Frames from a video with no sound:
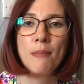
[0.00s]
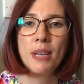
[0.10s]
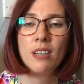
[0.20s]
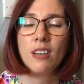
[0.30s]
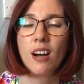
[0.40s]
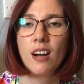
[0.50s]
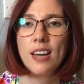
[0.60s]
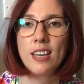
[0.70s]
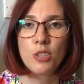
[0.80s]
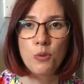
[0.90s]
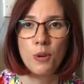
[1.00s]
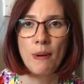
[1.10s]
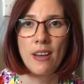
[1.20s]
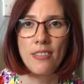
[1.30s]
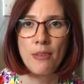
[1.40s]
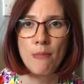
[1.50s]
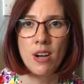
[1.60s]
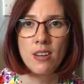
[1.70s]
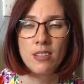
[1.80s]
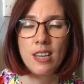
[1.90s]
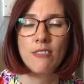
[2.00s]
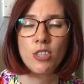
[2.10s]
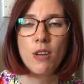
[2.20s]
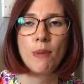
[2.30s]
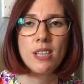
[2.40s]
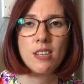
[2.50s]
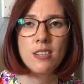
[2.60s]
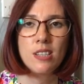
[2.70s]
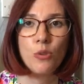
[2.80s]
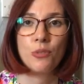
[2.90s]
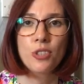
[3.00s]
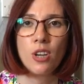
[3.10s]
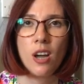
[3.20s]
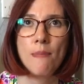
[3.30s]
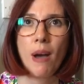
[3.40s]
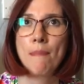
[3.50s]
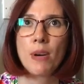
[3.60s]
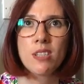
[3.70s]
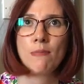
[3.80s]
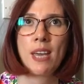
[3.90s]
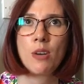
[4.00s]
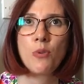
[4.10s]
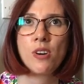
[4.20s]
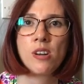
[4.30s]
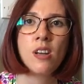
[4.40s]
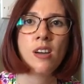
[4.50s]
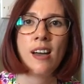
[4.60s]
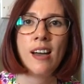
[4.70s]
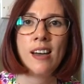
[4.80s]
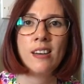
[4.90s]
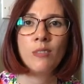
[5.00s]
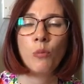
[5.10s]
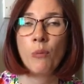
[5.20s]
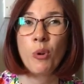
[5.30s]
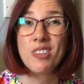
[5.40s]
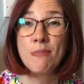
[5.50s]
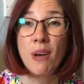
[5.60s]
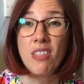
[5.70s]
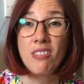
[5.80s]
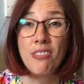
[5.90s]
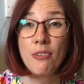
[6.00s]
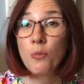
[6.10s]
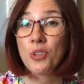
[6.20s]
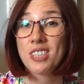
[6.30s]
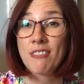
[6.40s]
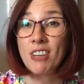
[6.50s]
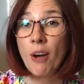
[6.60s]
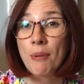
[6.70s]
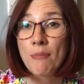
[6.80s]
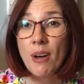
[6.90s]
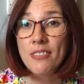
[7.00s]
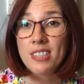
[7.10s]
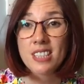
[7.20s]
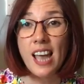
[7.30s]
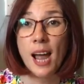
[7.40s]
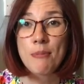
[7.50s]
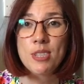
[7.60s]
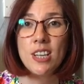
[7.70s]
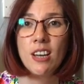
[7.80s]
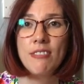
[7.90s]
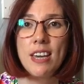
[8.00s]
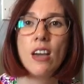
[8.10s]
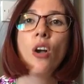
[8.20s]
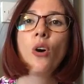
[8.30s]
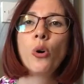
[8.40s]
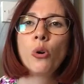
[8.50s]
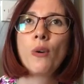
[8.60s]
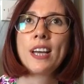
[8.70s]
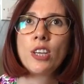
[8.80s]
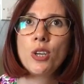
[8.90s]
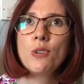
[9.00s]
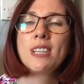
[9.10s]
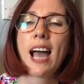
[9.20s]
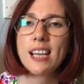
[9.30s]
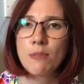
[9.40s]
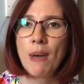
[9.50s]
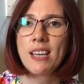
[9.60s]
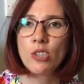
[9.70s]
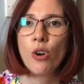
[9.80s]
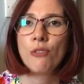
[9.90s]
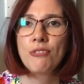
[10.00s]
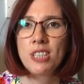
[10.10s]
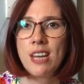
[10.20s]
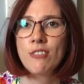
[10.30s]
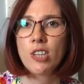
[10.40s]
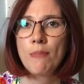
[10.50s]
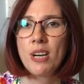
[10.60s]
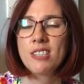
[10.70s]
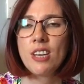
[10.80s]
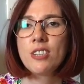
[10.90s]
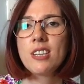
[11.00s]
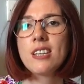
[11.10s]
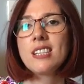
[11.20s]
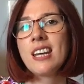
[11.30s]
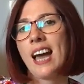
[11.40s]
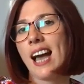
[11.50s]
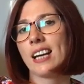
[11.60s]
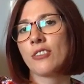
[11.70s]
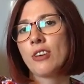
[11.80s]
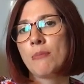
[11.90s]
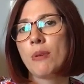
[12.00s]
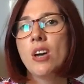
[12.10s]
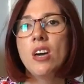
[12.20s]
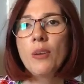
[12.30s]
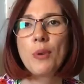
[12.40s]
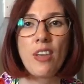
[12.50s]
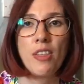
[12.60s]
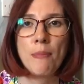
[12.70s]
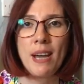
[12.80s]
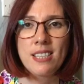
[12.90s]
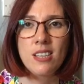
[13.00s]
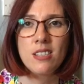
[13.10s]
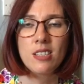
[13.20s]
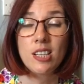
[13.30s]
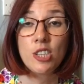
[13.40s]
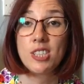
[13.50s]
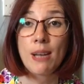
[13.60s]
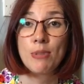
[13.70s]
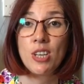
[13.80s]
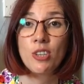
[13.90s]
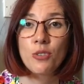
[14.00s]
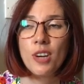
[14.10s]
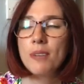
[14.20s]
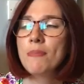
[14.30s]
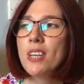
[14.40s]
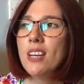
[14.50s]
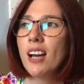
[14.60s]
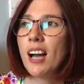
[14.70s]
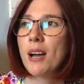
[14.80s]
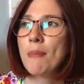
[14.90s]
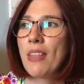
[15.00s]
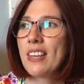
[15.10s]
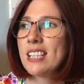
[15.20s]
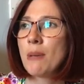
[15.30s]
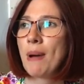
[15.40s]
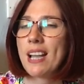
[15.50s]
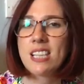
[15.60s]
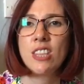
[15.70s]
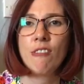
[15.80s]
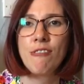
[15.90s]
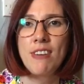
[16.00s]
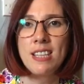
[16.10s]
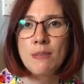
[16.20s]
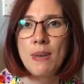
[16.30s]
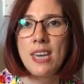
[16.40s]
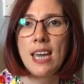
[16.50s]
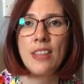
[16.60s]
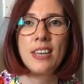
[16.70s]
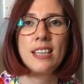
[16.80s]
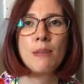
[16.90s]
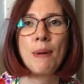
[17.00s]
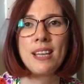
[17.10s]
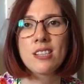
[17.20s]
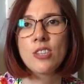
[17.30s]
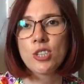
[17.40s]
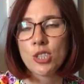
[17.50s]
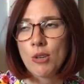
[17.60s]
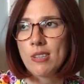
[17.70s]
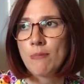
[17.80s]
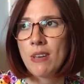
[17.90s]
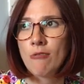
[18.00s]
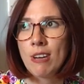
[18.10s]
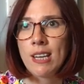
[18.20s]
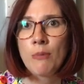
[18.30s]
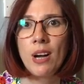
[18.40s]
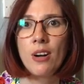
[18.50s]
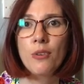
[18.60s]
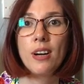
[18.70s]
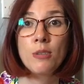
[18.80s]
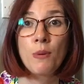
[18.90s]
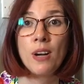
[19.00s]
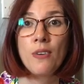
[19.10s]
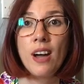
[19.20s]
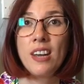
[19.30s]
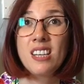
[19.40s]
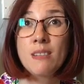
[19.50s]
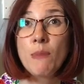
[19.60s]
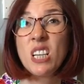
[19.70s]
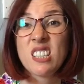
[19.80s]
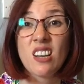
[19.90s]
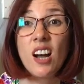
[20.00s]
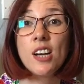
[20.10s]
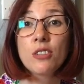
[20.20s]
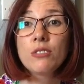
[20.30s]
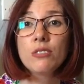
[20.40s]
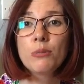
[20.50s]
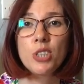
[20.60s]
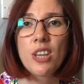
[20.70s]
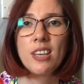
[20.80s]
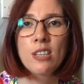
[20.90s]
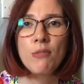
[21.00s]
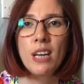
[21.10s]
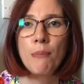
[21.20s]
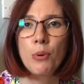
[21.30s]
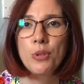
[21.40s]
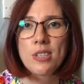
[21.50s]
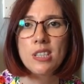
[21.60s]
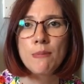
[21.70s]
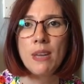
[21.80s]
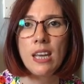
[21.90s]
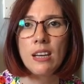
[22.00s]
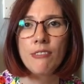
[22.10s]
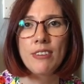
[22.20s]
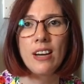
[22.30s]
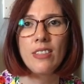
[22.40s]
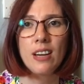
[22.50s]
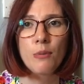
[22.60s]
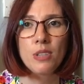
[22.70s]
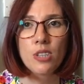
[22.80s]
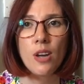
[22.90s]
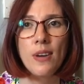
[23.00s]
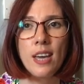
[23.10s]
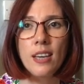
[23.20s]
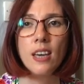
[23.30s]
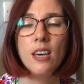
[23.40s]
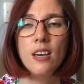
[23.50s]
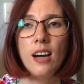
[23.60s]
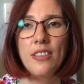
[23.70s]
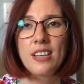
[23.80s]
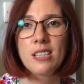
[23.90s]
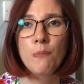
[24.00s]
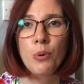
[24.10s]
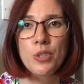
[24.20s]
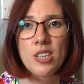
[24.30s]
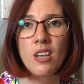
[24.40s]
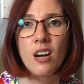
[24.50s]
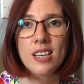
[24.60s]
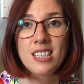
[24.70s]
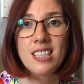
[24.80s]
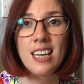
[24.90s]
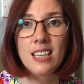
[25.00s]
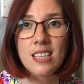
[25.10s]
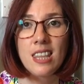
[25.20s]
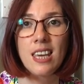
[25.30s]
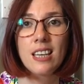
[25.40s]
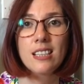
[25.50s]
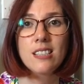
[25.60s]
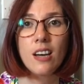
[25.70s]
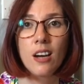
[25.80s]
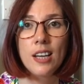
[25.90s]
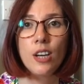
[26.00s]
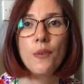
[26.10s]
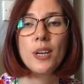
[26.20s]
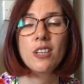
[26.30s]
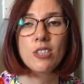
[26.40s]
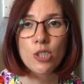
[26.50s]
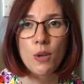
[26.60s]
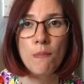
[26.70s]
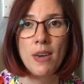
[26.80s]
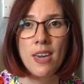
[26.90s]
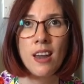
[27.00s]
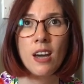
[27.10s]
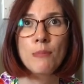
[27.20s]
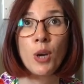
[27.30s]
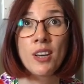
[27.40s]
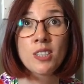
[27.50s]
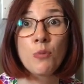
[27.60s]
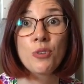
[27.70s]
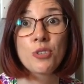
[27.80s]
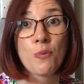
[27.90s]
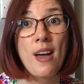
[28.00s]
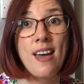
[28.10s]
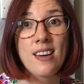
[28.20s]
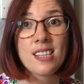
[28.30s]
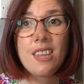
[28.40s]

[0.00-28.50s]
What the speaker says: I mean, I talk about the Deer and Doe myosotis all the time. I must make one once a month, once every couple of months, because I absolutely love it. Or I use aspects of the Deer and Doe myosotis and hack them with other patterns because I just absolutely adore it. I think it's a pattern that fits me. I think it's a pattern that suits me really well as well. And it's my style, which I think is really important to me. And I found that with sewing. I think it's important that I stick to things that I know are going to suit me and I'm going to want to wear.